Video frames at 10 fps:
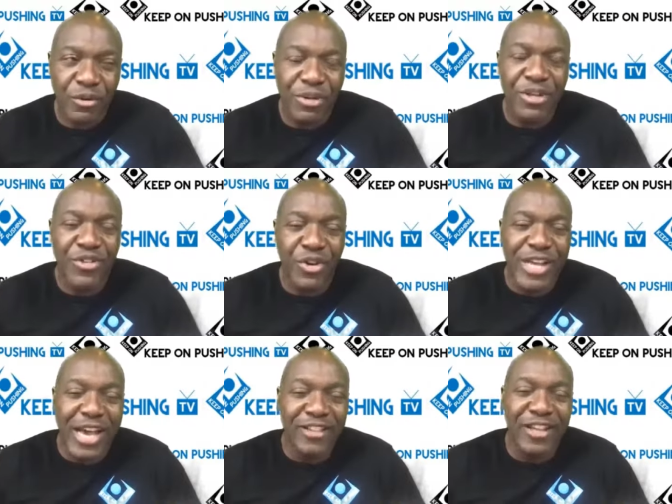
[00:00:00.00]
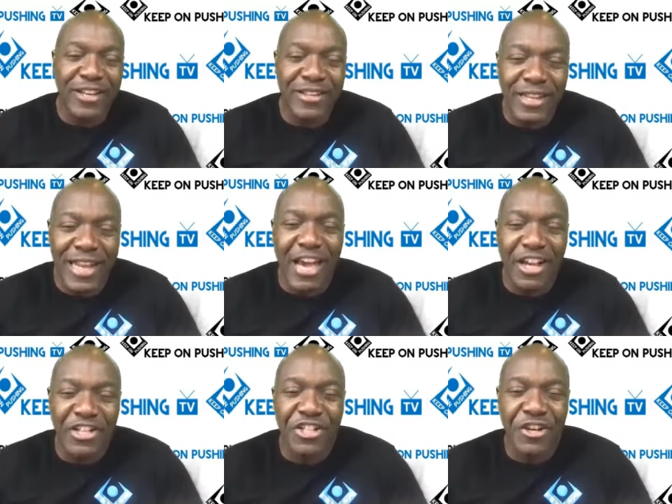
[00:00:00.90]
Minnesota had the
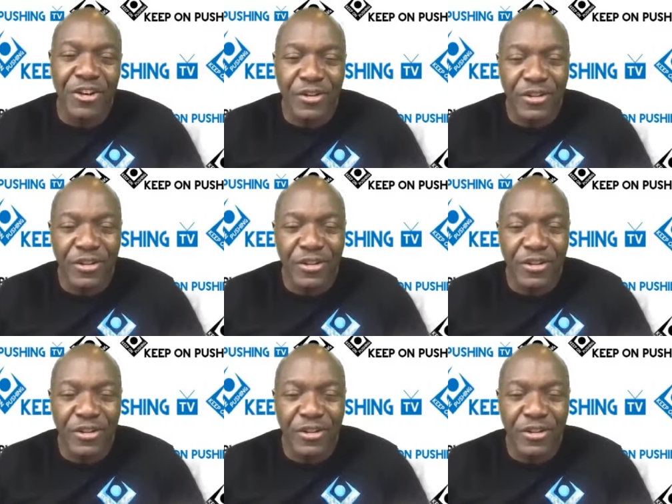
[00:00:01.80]
lion's share.